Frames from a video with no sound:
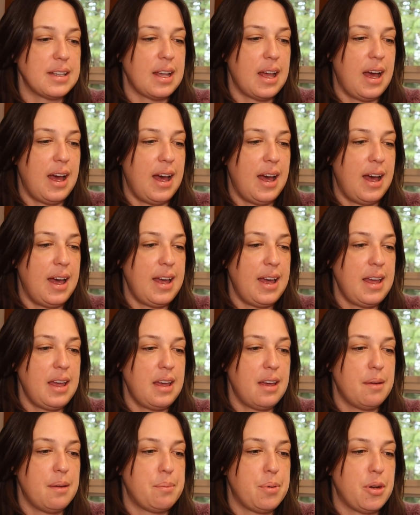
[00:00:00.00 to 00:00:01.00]

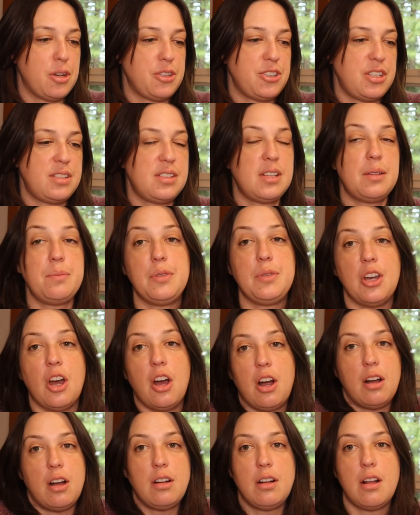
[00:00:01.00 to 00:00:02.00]
I purchased some
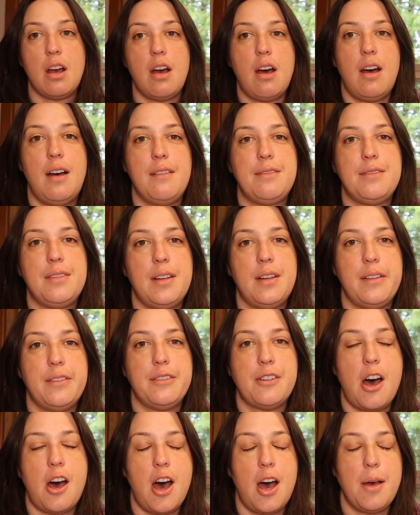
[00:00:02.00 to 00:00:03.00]
yarn off of
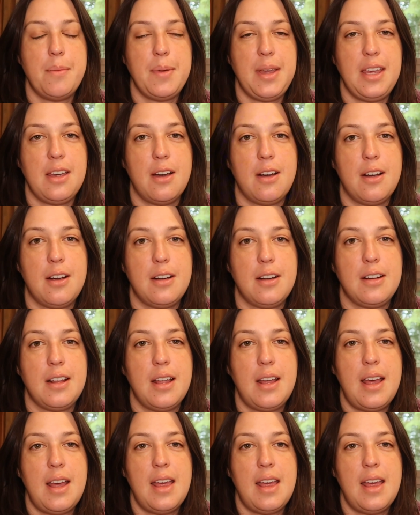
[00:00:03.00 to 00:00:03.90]
Hobby Yarn.